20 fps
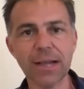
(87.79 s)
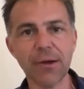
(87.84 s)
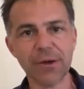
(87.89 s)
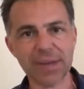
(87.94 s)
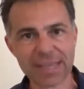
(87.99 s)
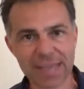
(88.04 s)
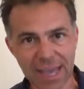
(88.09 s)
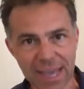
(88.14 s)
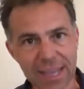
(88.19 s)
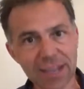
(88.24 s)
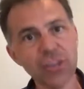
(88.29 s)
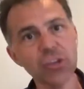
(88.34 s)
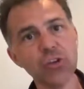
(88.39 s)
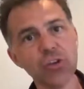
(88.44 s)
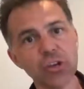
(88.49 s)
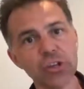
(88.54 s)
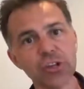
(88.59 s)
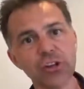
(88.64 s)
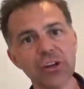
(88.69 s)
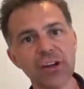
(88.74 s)
Now again,
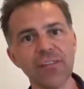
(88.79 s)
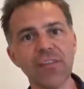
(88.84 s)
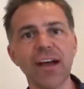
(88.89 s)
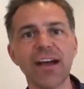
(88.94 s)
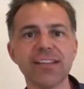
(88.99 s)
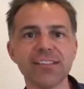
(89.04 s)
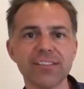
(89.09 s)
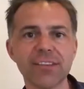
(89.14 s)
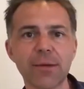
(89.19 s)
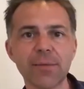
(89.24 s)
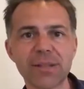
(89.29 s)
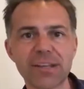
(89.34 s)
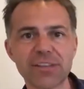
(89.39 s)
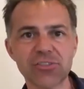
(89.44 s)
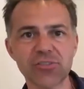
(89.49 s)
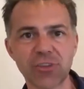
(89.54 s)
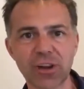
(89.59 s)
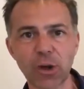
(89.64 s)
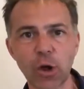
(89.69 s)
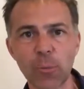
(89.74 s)
you could look at that and say, well,
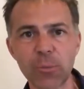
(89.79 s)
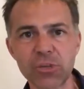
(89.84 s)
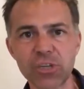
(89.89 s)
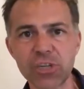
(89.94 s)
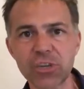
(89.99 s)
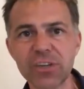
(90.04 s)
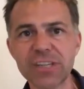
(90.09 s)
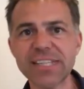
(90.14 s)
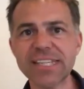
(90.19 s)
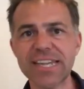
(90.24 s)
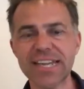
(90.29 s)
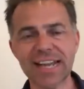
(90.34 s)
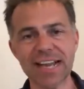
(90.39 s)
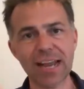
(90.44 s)
that's a great opportunity.